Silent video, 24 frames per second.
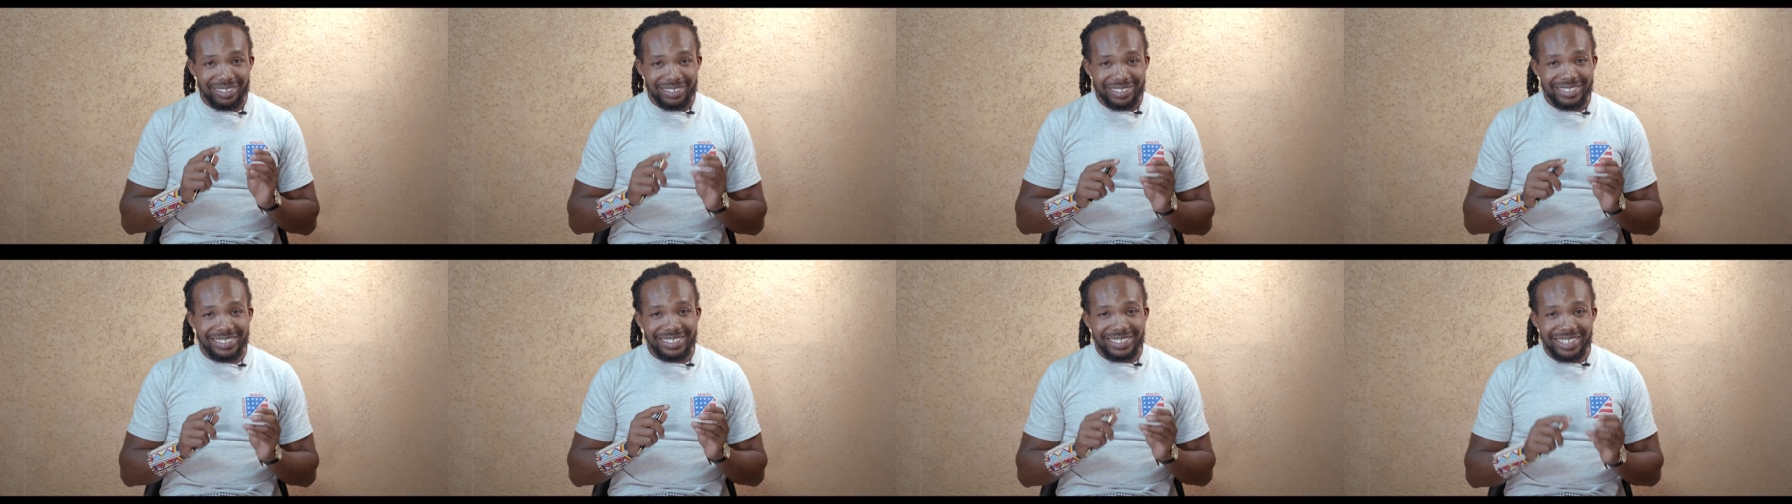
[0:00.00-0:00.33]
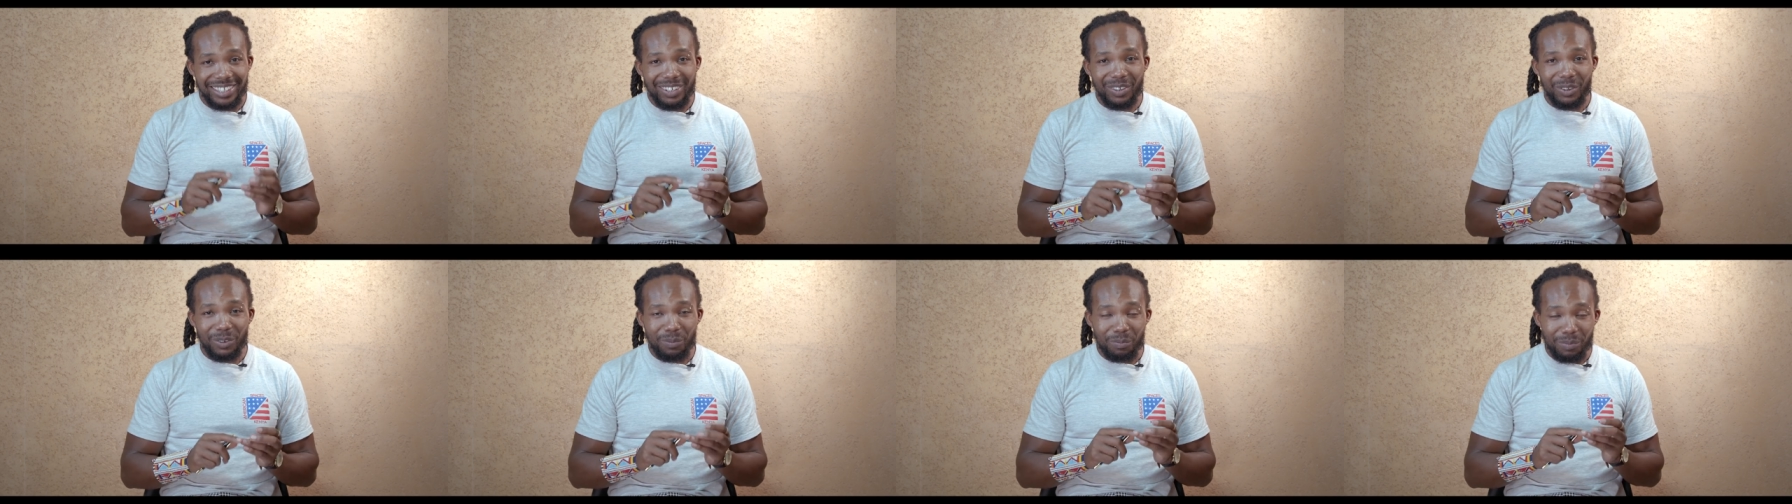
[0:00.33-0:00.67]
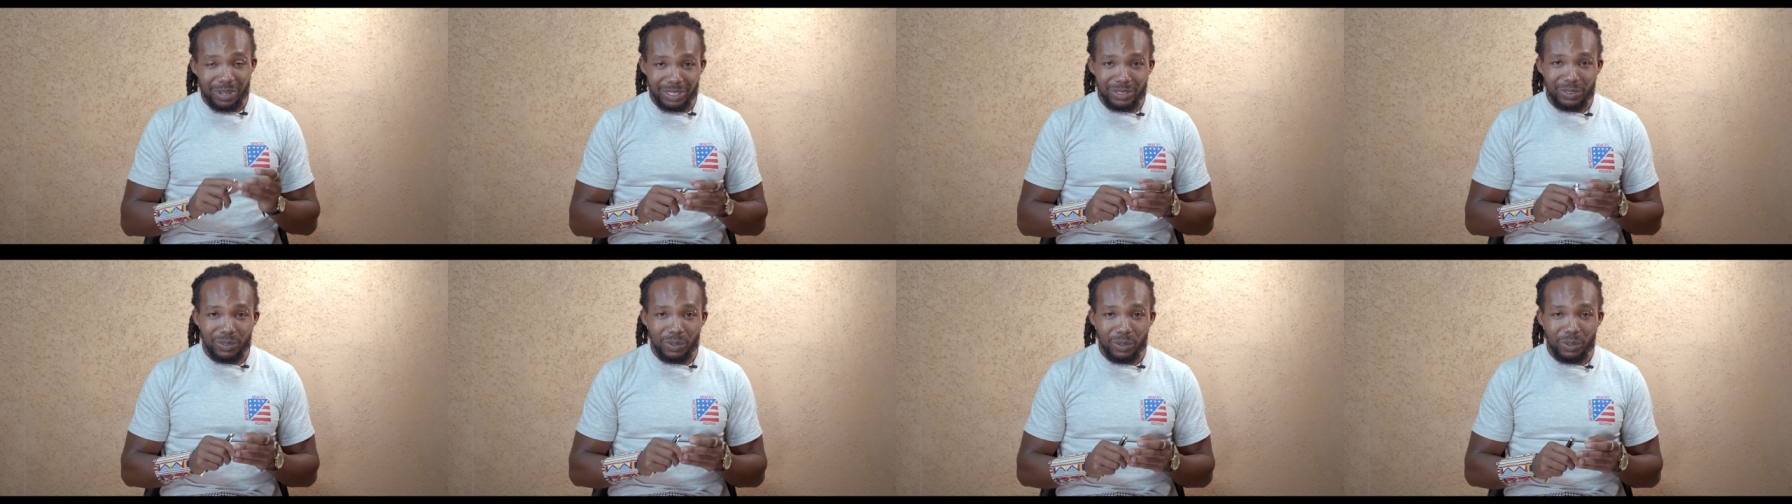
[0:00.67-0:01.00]
still on
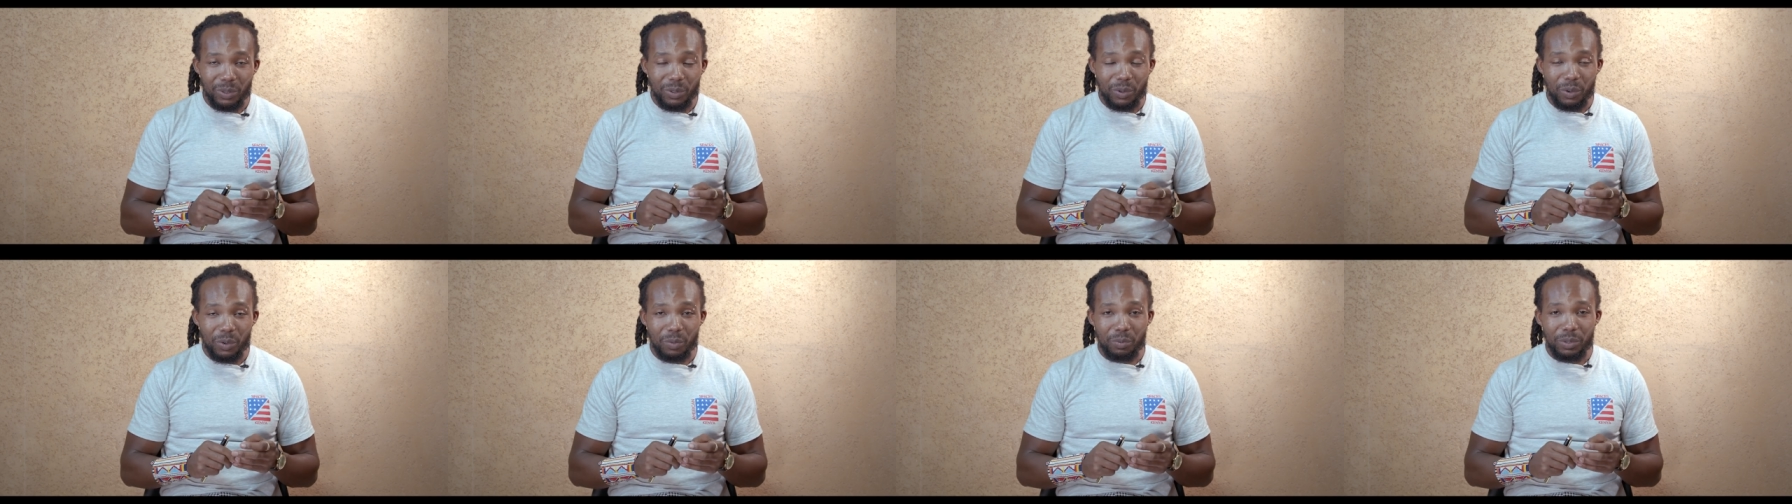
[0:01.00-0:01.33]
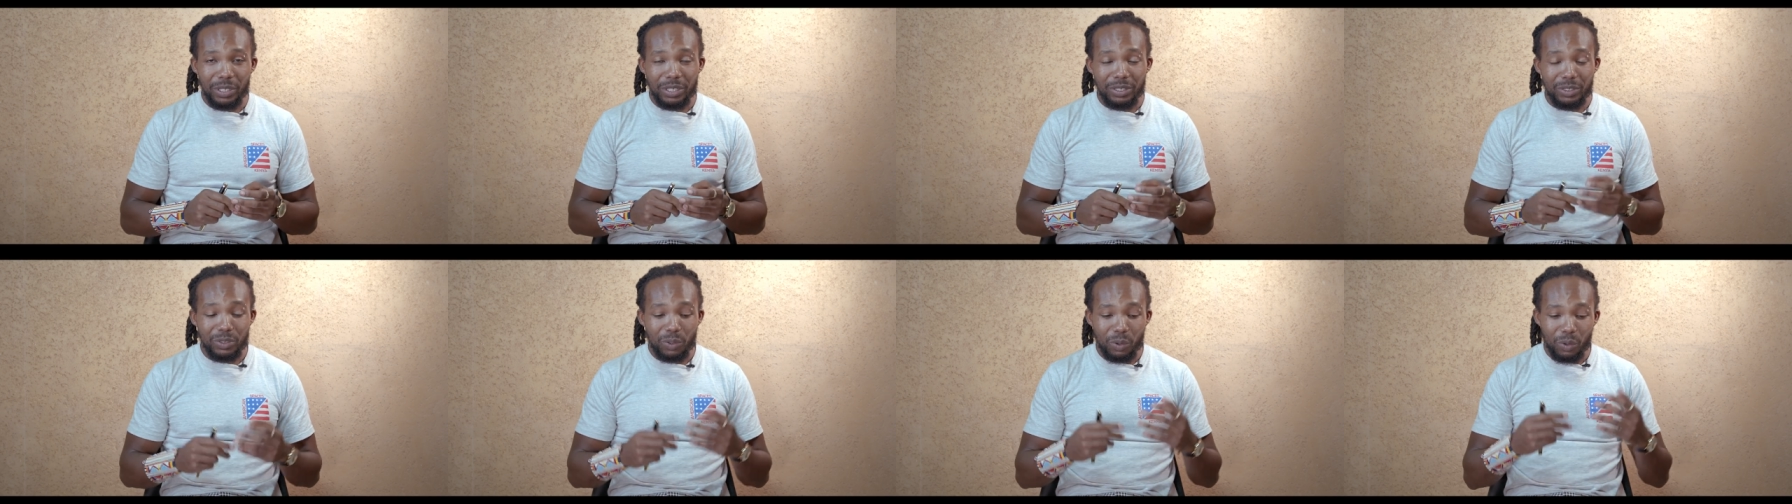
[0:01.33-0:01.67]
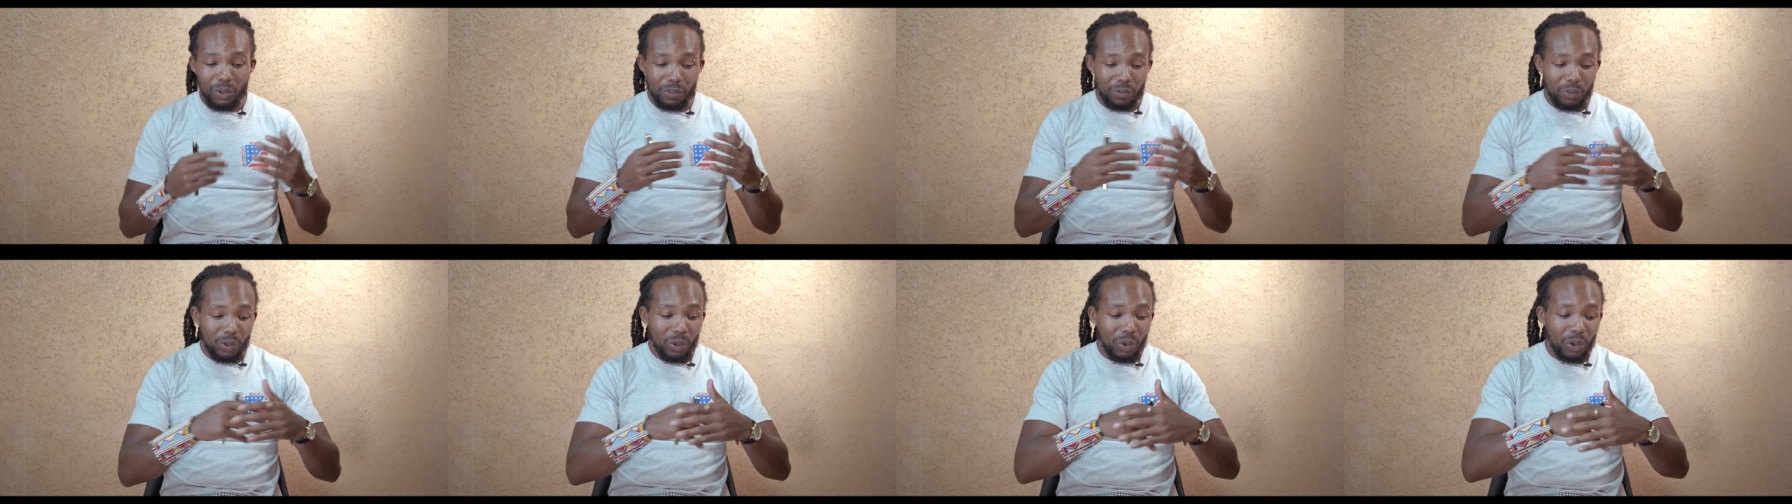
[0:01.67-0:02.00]
personal grooming so
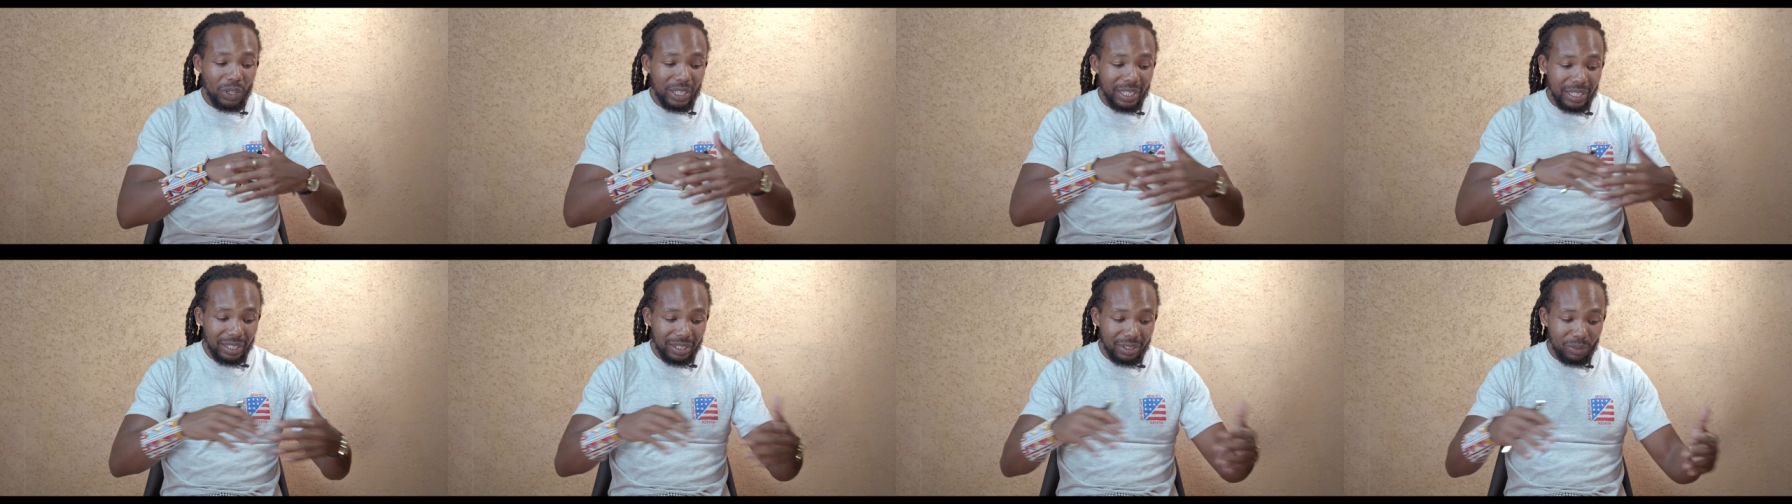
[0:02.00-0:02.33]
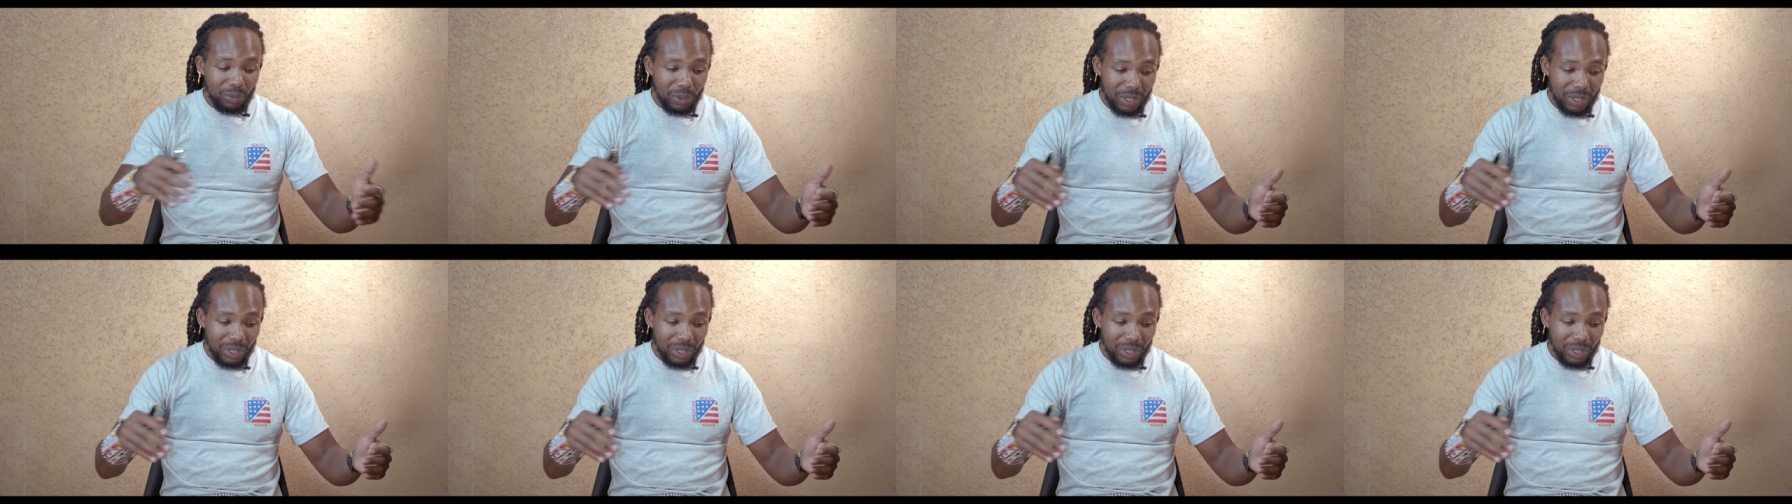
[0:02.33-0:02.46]
if you're in